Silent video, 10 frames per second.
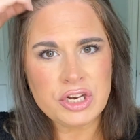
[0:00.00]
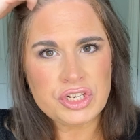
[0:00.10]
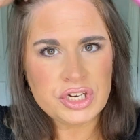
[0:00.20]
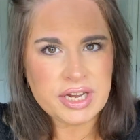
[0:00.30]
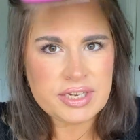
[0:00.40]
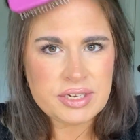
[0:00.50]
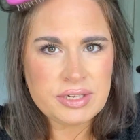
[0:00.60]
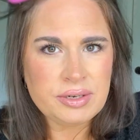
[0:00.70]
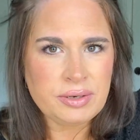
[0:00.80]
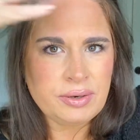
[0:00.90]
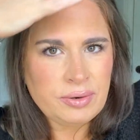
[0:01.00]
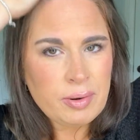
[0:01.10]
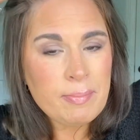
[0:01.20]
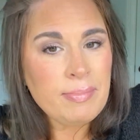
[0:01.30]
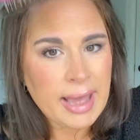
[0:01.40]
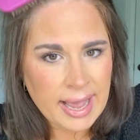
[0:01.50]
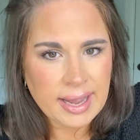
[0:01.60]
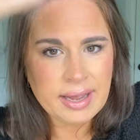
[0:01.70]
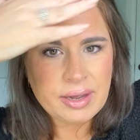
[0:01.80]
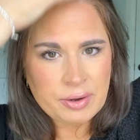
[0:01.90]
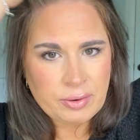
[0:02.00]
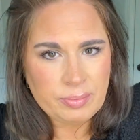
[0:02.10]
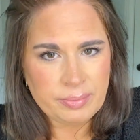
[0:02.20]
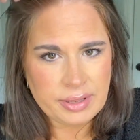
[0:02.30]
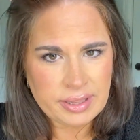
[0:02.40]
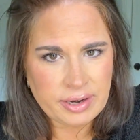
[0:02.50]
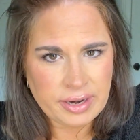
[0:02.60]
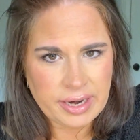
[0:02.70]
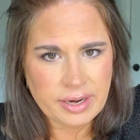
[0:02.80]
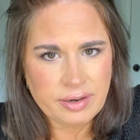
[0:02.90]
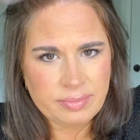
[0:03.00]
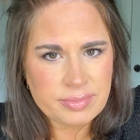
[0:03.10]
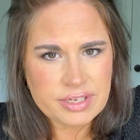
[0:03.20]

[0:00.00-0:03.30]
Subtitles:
just to back comb their hair.